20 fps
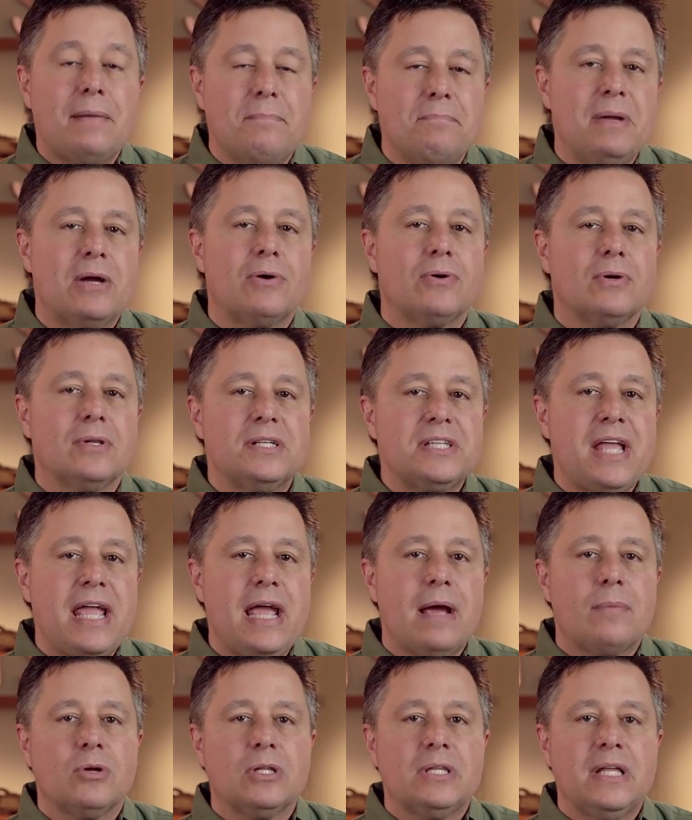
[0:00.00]
to mirrorless
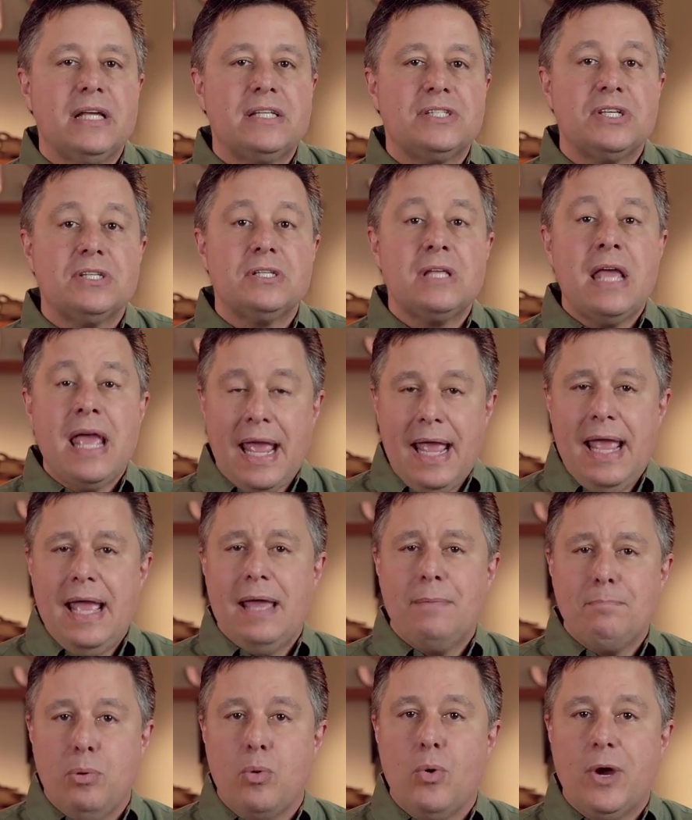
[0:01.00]
camera lenses
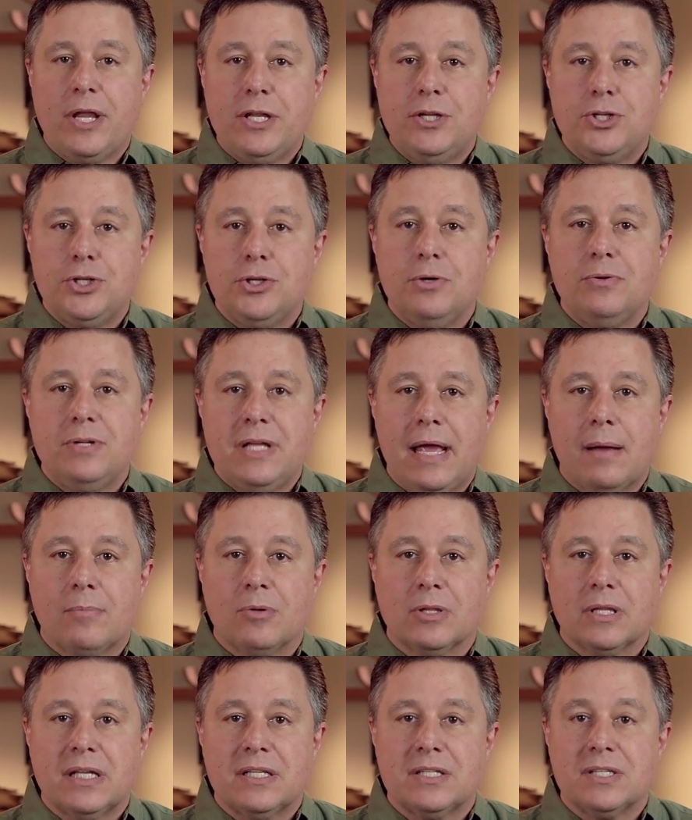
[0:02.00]
and point-and-shoot
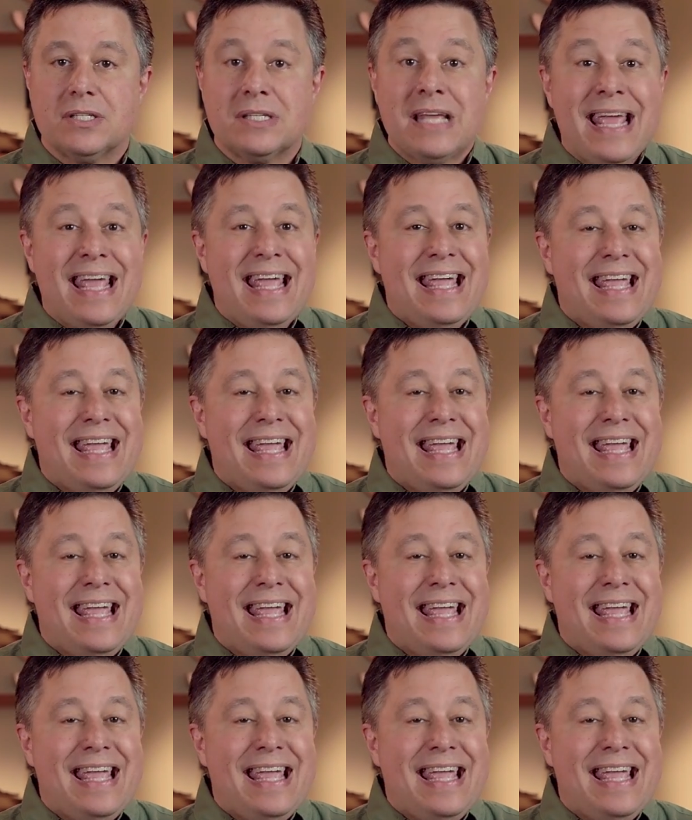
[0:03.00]
camera lenses,